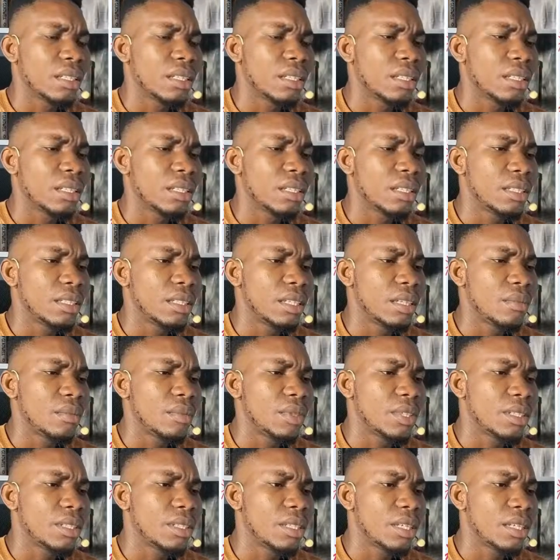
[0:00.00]
It's a
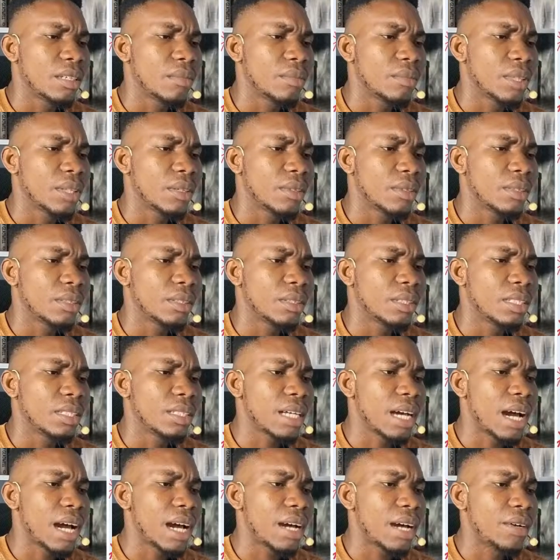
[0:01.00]
mistake because this is
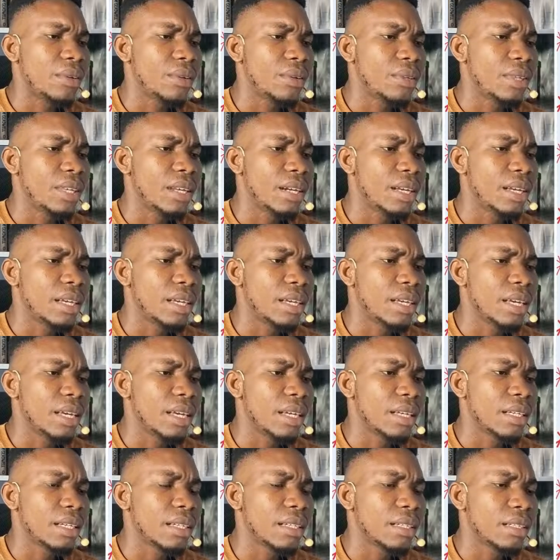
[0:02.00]
arrow 3 here.
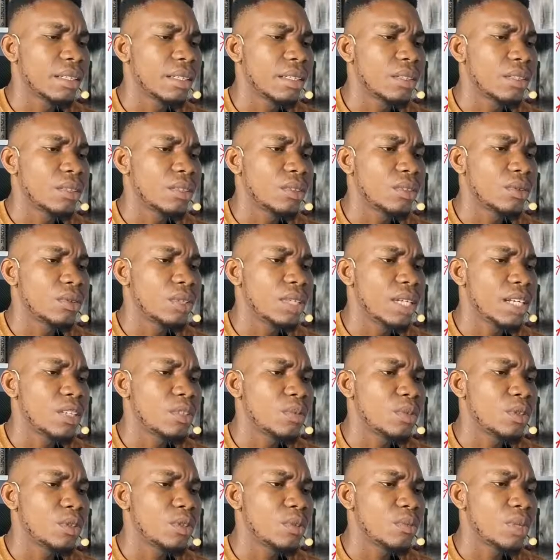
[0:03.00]
So yes,
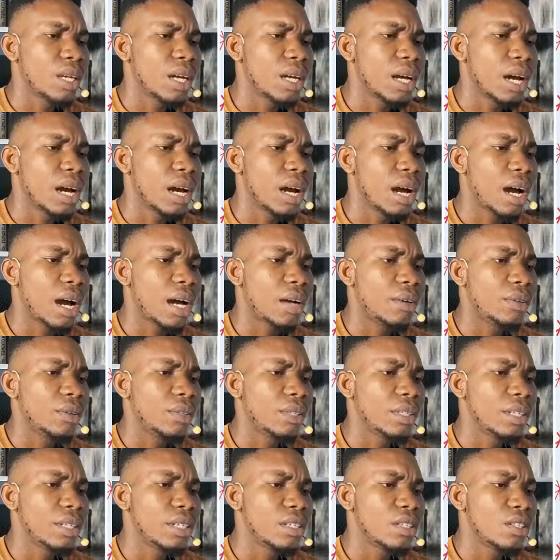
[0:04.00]
supposed to be arrow
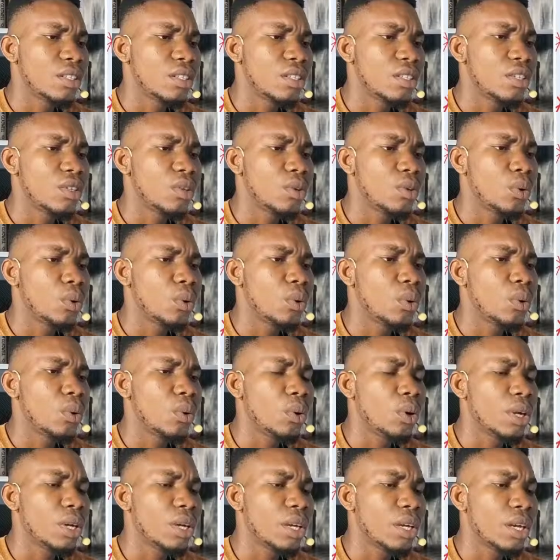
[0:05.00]
3
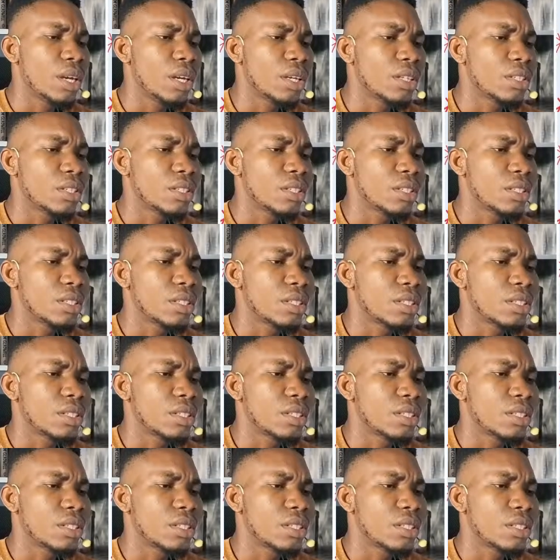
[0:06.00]
COH.